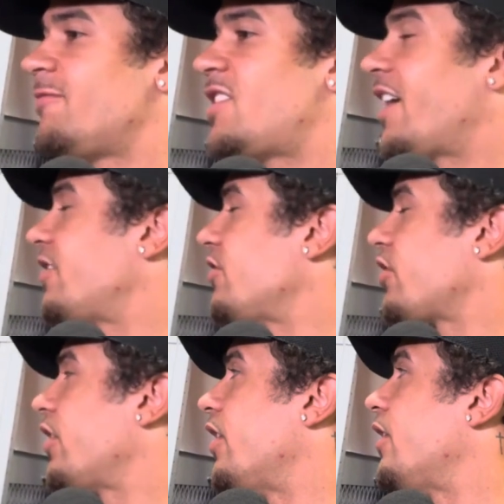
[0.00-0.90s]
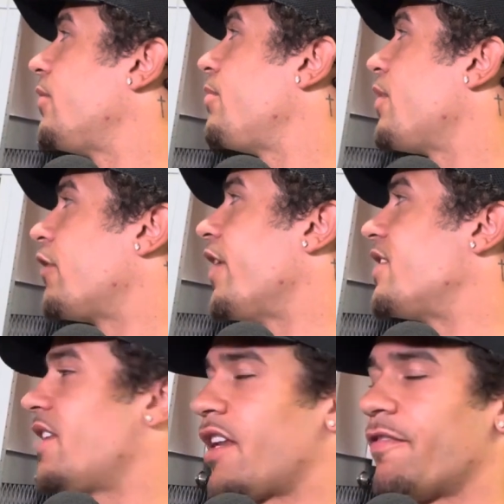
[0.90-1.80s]
Texans are going to be a great
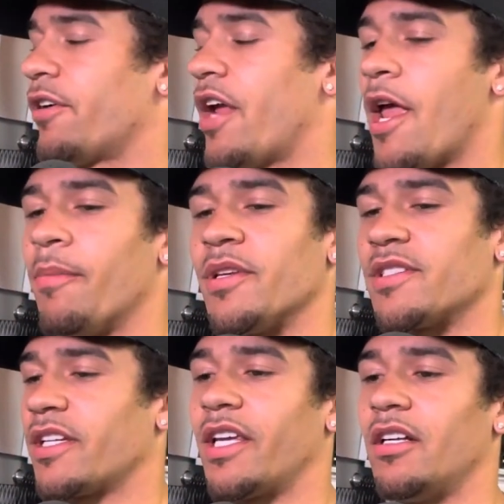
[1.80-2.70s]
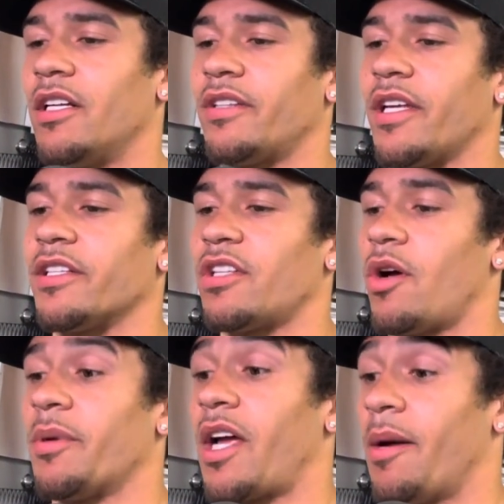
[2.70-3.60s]
city for him. He's going to kill it out there. So
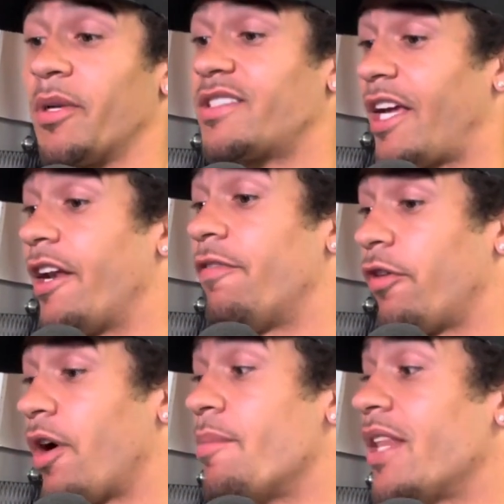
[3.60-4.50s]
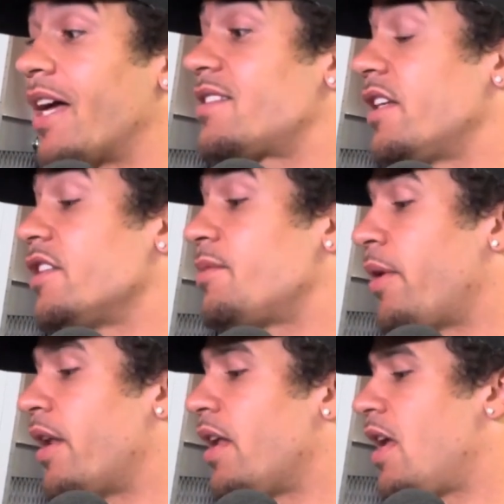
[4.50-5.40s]
I'm excited for him in that sense,
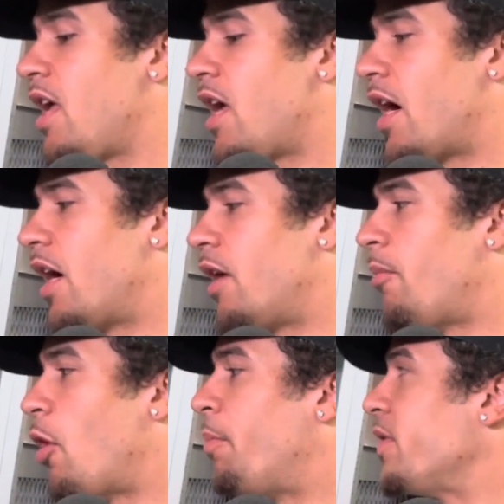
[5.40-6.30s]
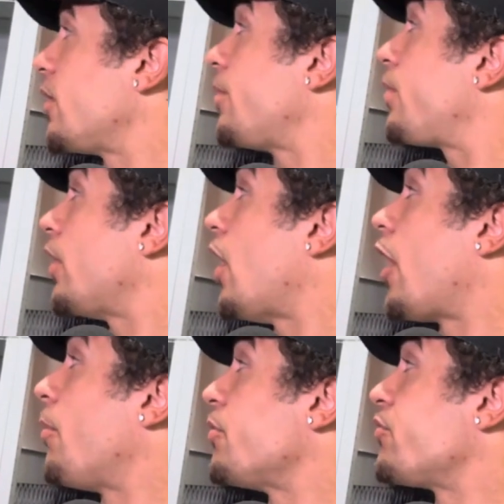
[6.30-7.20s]
but opens up a lot of
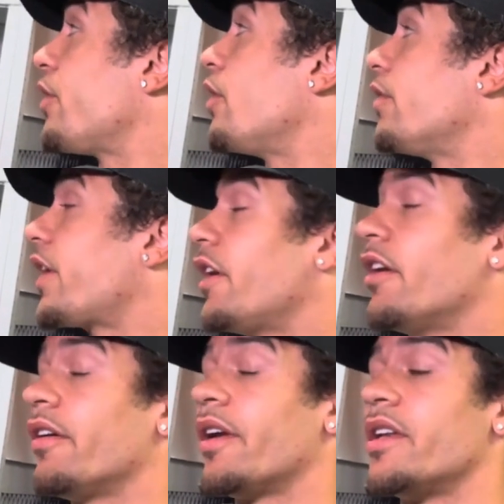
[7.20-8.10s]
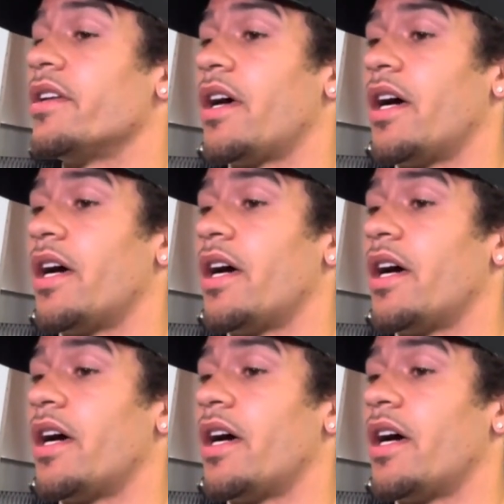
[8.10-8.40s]
opportunity over here. And